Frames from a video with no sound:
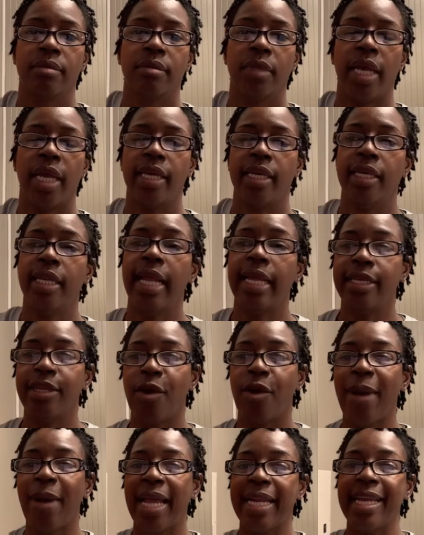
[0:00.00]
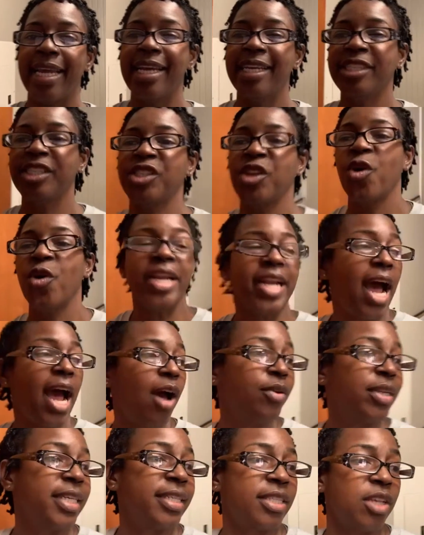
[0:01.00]
Hey, it ain't nobody else showing all
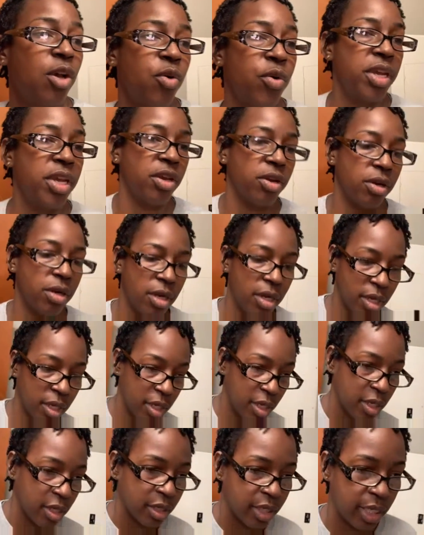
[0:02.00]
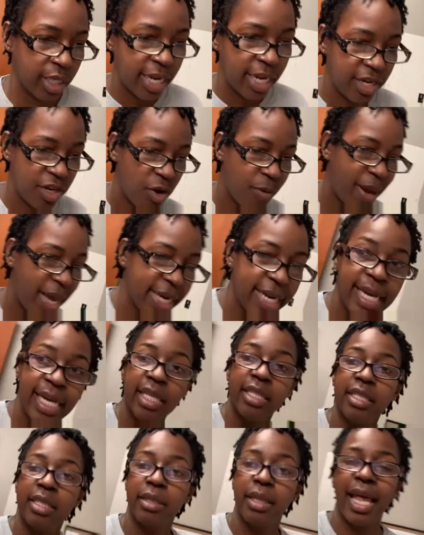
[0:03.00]
this on here. It ain't nobody
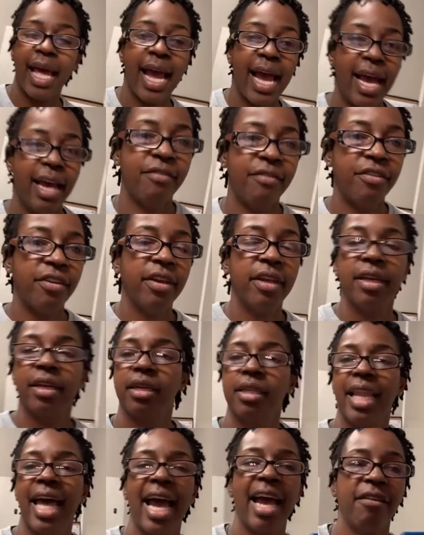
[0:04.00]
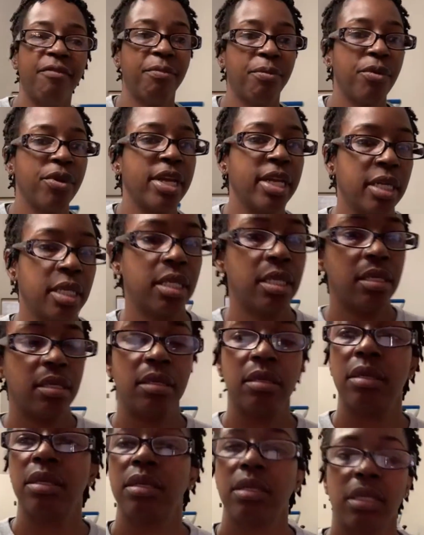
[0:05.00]
else live live printing
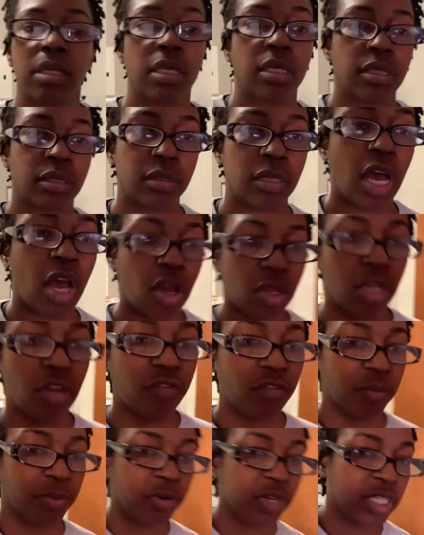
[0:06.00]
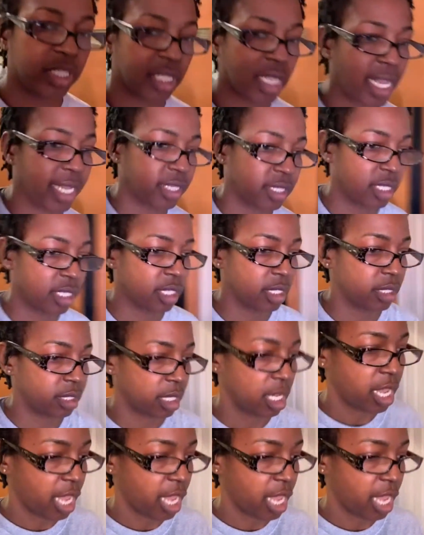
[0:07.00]
the all over prints like this.